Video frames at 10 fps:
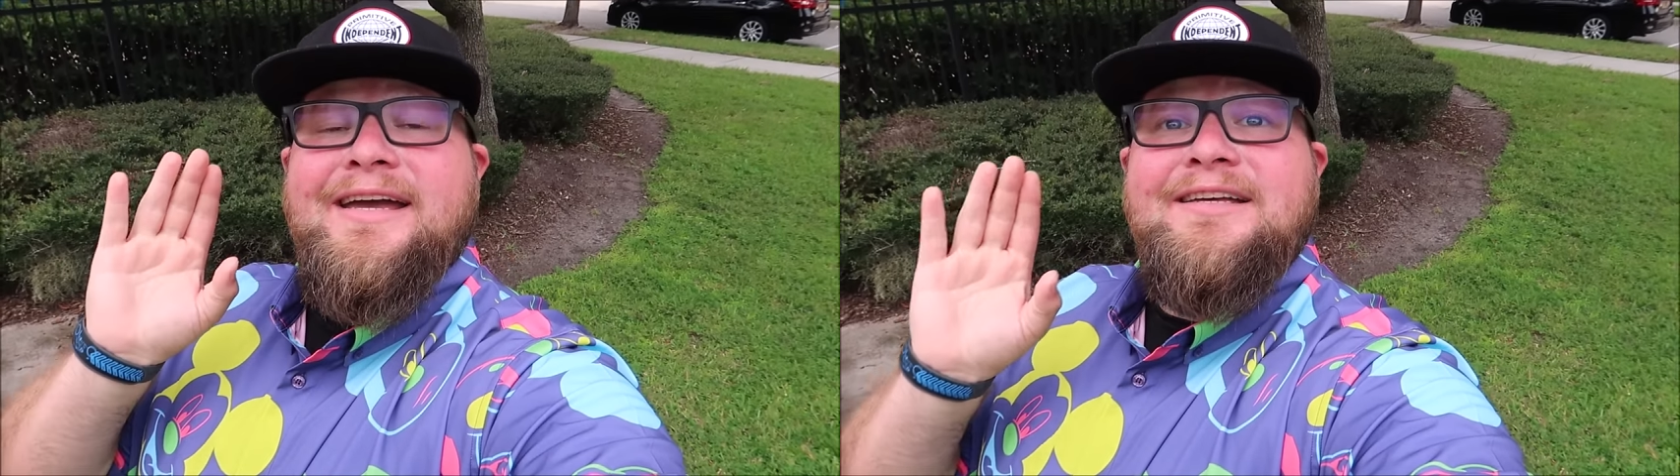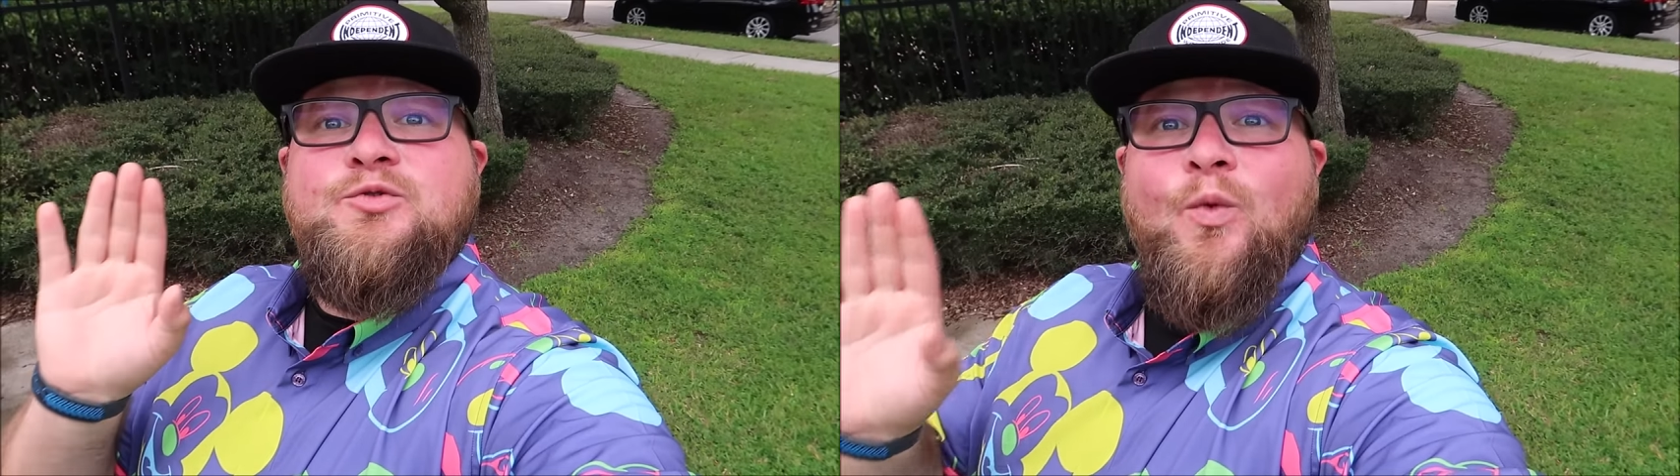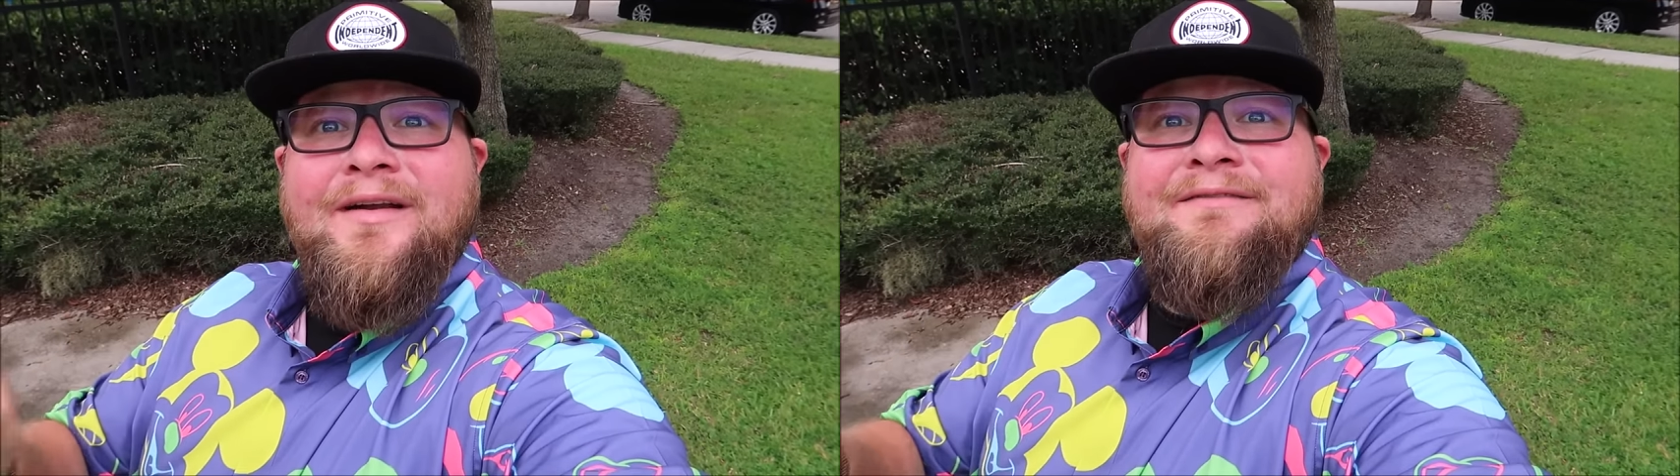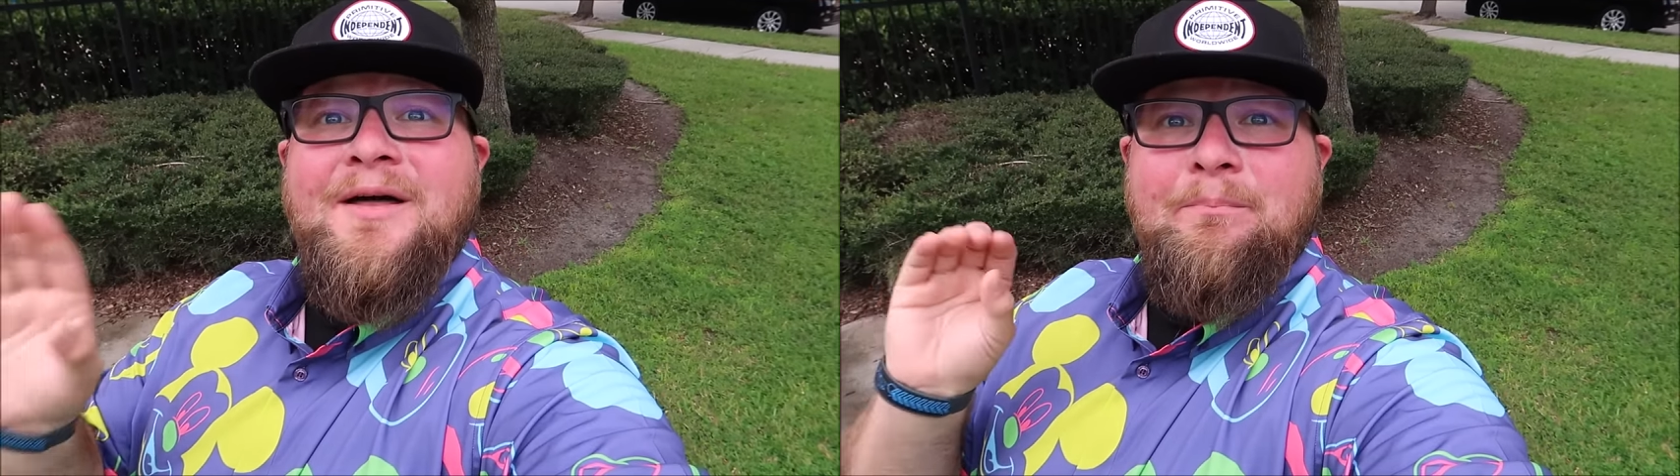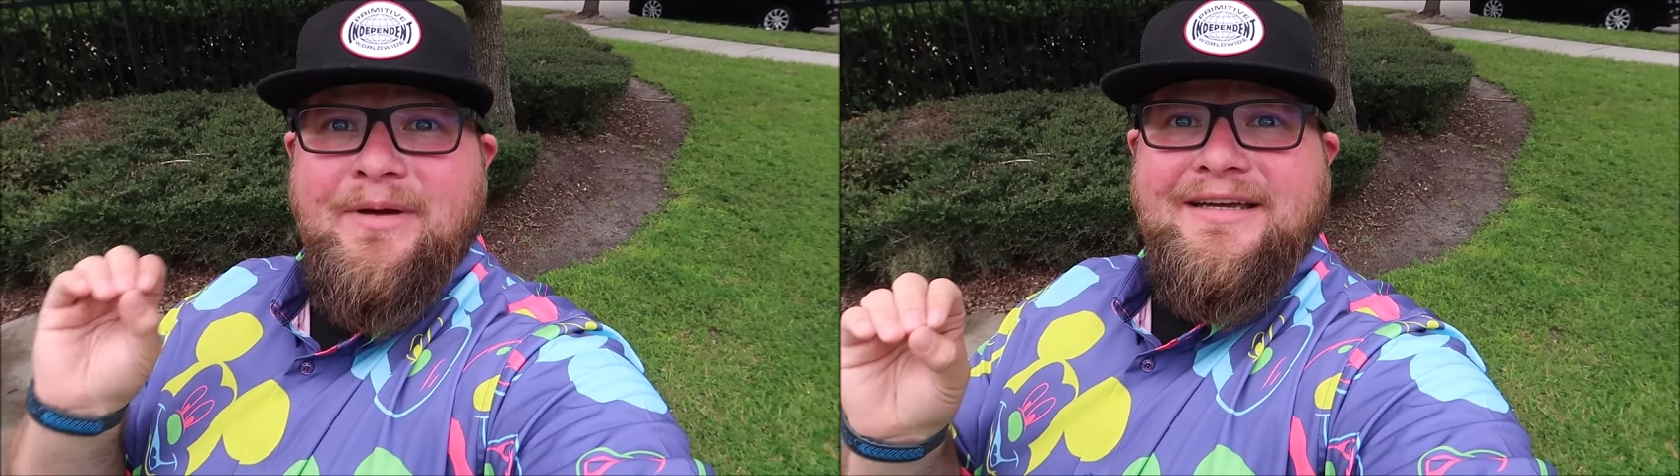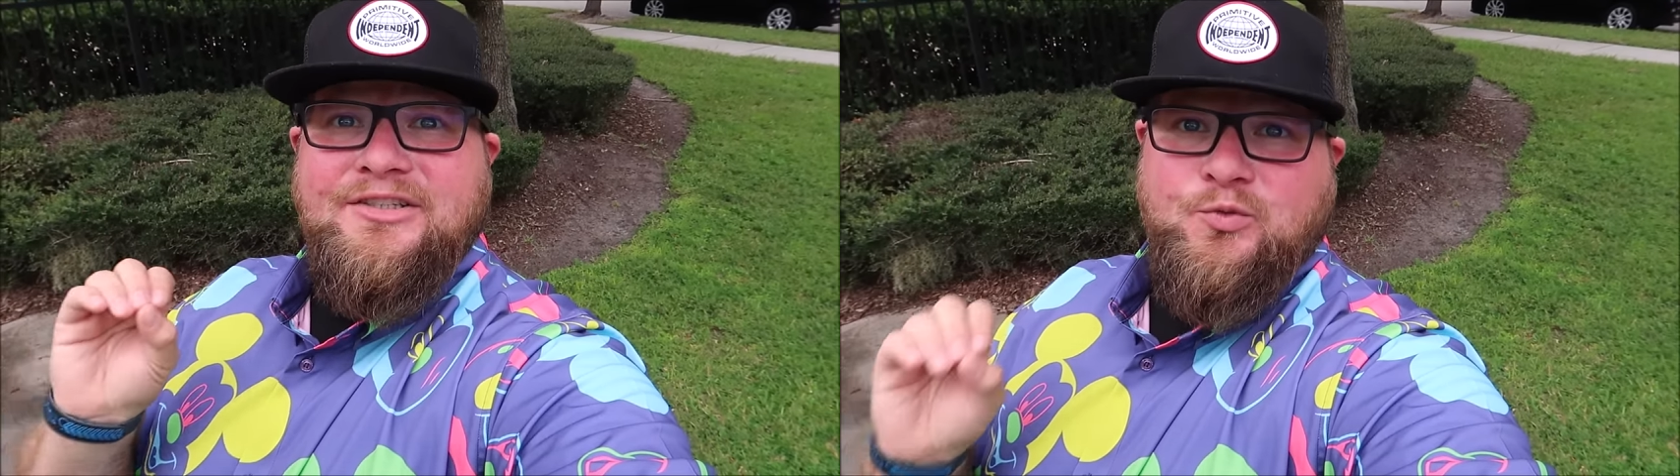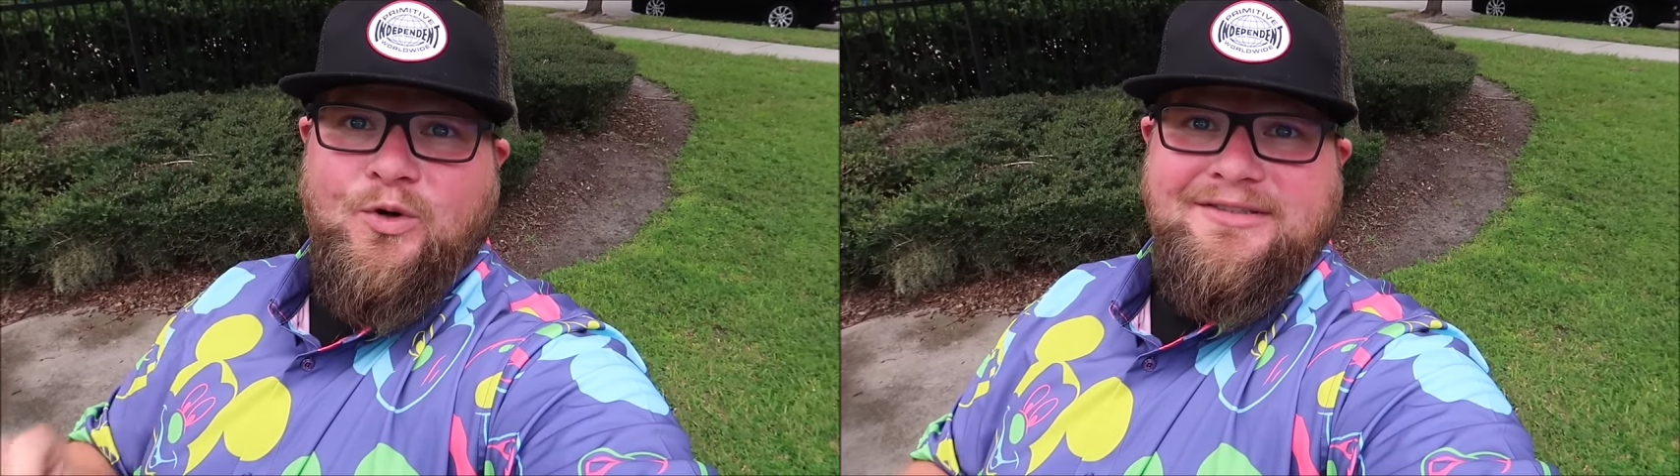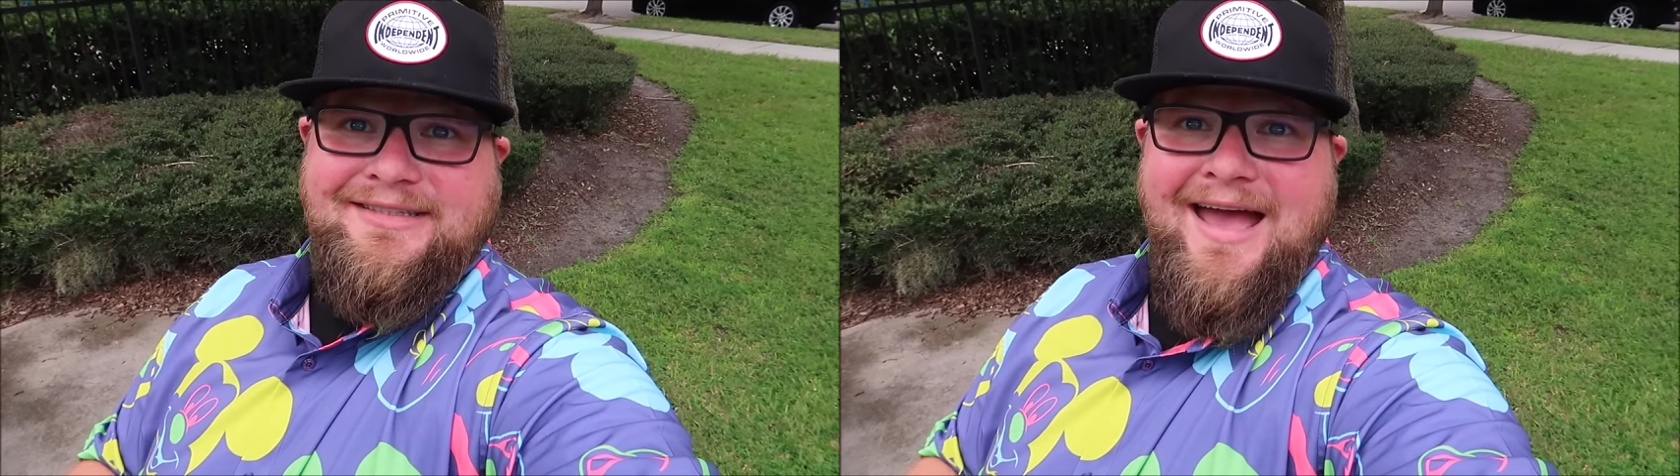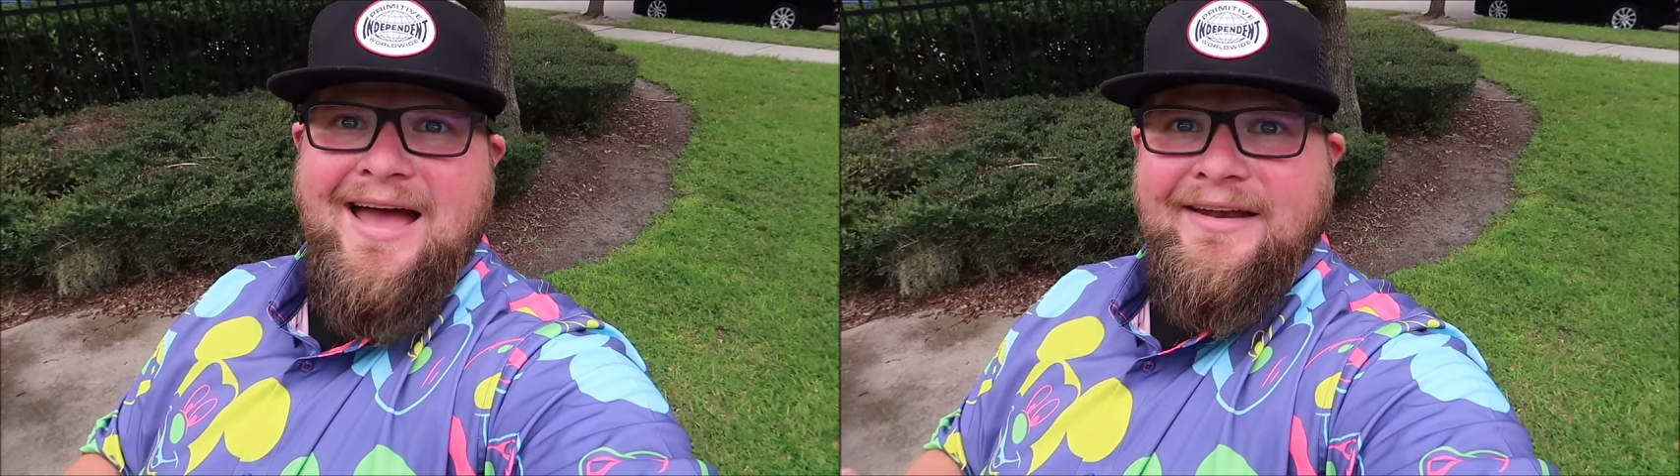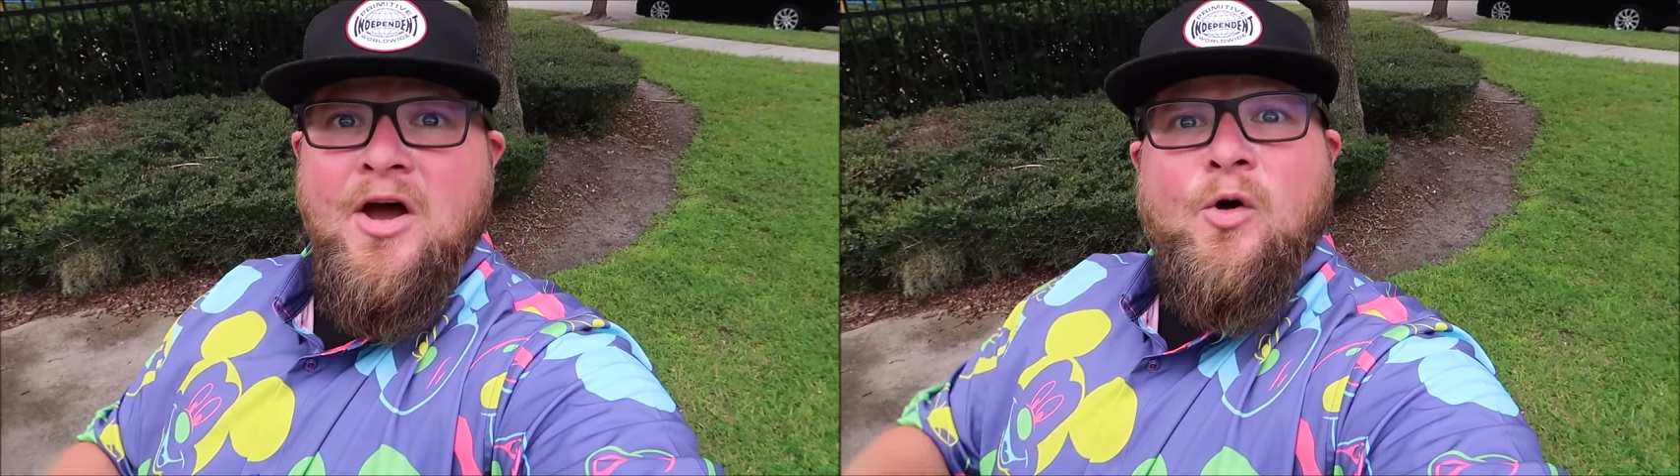is one of the biggest ones
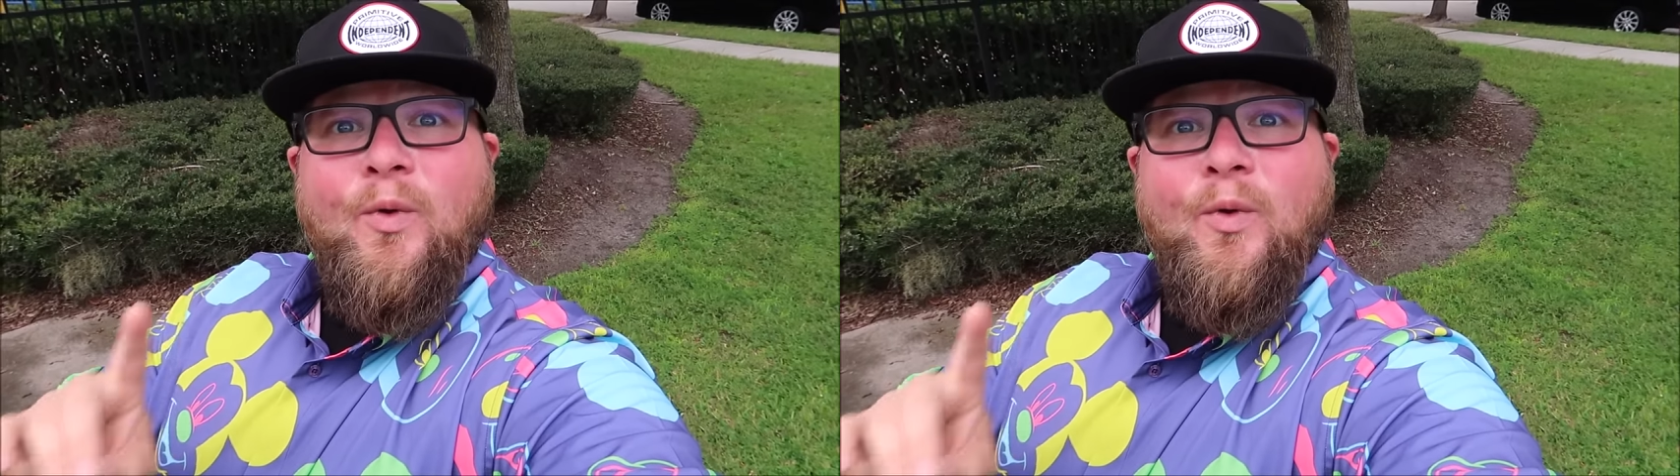yet,